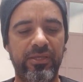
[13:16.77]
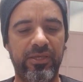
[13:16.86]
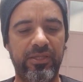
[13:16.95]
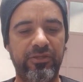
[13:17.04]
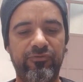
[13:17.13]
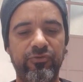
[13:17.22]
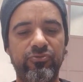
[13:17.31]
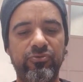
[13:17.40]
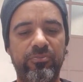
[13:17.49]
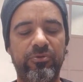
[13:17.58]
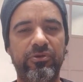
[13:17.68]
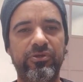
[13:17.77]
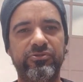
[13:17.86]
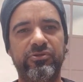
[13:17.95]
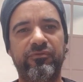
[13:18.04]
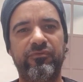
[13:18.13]
and if you do upgrade
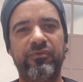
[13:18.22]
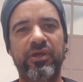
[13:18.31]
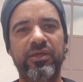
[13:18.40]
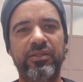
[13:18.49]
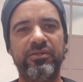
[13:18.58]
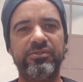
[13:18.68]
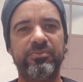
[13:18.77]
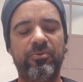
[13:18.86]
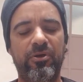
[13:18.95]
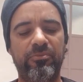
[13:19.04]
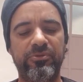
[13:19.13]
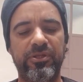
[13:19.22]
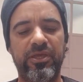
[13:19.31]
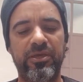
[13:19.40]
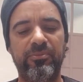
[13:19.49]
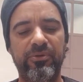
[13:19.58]
the software and there's a problem with the
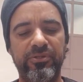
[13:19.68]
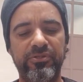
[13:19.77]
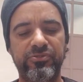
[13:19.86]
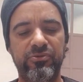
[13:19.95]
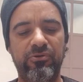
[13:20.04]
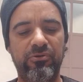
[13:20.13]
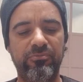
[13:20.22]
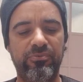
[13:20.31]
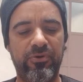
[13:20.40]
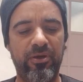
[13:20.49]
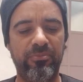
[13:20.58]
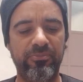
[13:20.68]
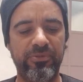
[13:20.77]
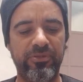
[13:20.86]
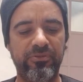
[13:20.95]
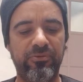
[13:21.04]
camera and it's your own problem,
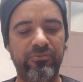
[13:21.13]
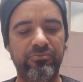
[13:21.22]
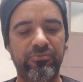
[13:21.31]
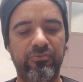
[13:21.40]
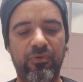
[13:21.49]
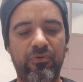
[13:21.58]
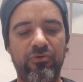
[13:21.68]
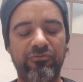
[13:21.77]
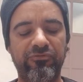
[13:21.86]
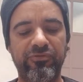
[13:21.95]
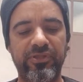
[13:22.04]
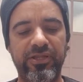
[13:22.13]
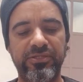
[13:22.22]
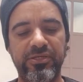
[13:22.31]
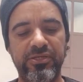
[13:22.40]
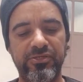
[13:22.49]
they won't cover for that.